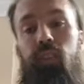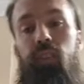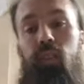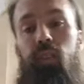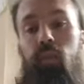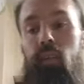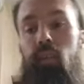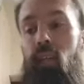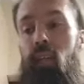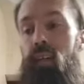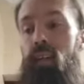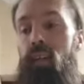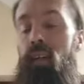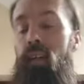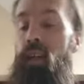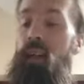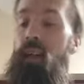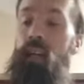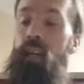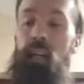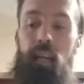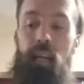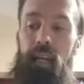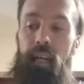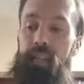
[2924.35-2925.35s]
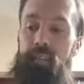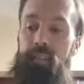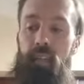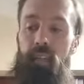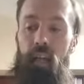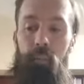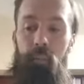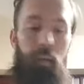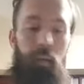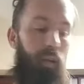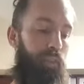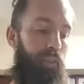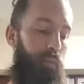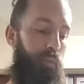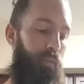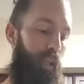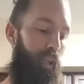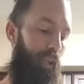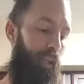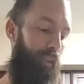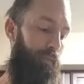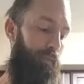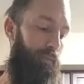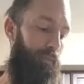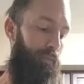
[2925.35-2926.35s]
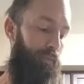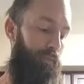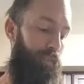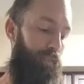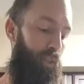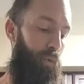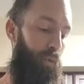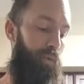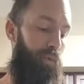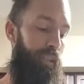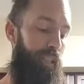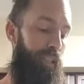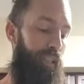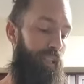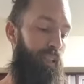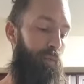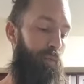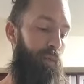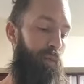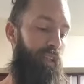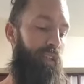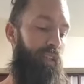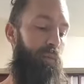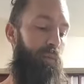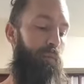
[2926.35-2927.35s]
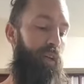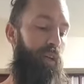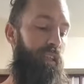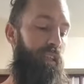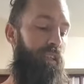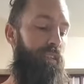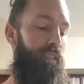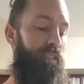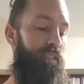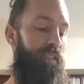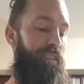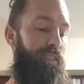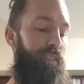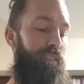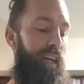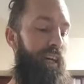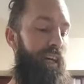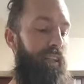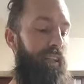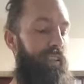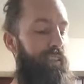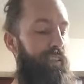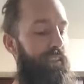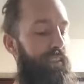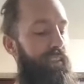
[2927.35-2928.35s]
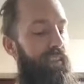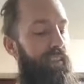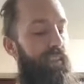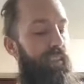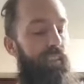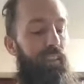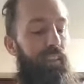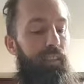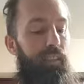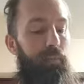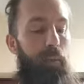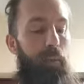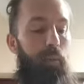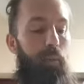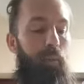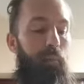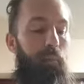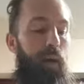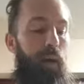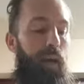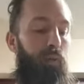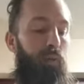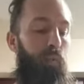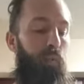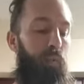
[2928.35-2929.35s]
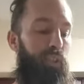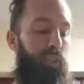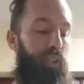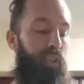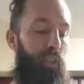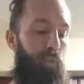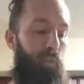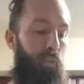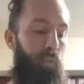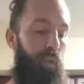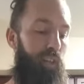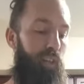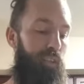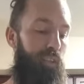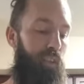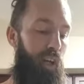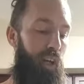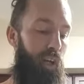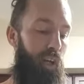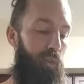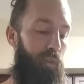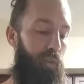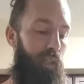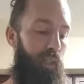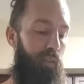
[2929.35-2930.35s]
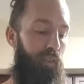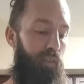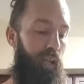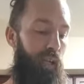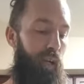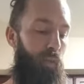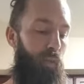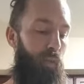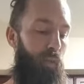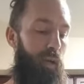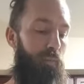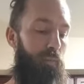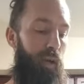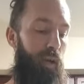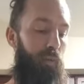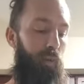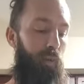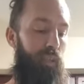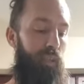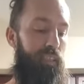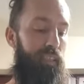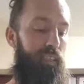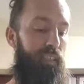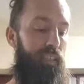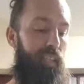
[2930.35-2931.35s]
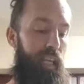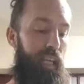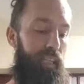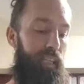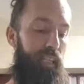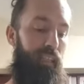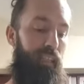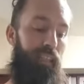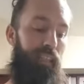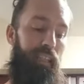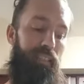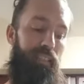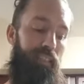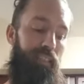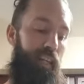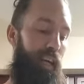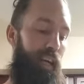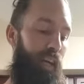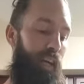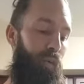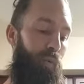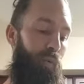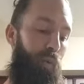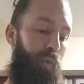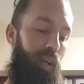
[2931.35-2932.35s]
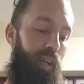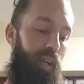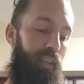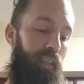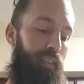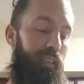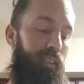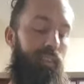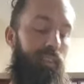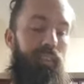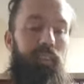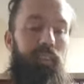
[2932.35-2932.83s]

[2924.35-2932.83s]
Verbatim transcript: So it's like, it's not about the money. You don't need the money. The money is not Remember, my your one dollar will never outweigh my one second. That's not how it works.